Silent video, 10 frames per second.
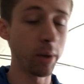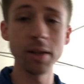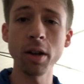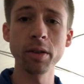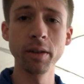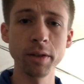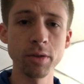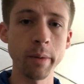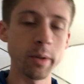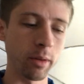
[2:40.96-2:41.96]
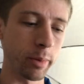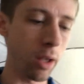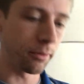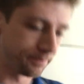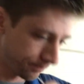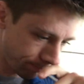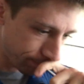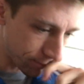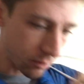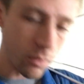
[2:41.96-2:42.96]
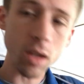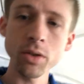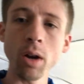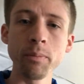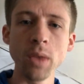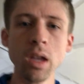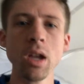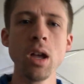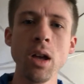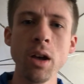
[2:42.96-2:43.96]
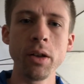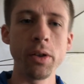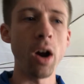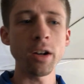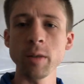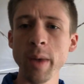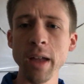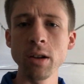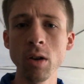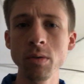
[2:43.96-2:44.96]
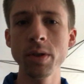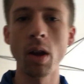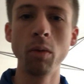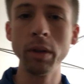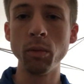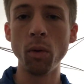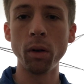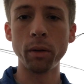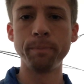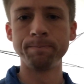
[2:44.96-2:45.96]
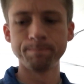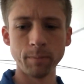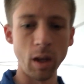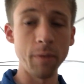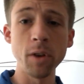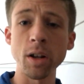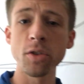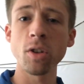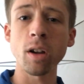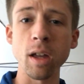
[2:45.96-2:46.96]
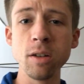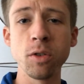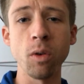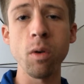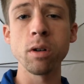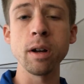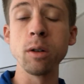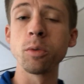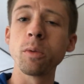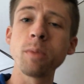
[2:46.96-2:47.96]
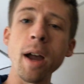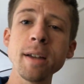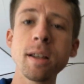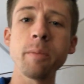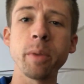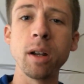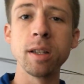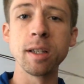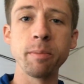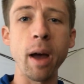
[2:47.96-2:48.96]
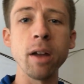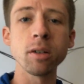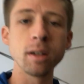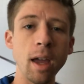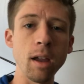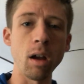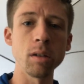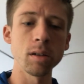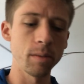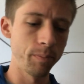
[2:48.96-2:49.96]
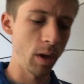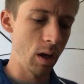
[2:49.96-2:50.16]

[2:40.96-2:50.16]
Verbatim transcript: but it's also in the description below. So, the heart of man knows only war. If not struck into order, it will rise up and inspire chaos.